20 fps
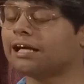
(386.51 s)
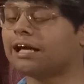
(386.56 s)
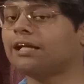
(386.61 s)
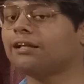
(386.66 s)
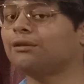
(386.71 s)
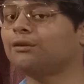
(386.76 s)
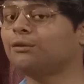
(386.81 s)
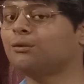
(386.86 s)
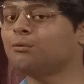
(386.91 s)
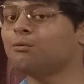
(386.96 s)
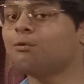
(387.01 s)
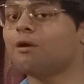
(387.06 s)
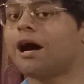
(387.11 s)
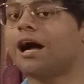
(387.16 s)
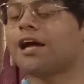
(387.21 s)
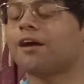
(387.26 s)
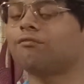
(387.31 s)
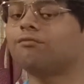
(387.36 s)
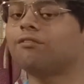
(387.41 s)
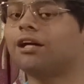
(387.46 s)
and 2
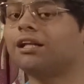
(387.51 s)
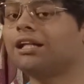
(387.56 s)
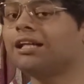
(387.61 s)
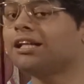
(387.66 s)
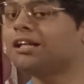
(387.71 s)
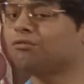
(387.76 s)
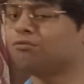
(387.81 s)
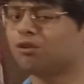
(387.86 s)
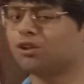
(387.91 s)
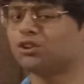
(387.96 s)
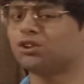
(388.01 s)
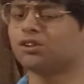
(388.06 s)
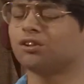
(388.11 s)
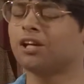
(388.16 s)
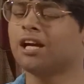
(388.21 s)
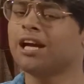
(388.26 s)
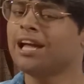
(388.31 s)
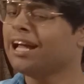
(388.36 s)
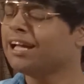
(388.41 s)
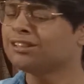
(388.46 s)
I have done in inversion.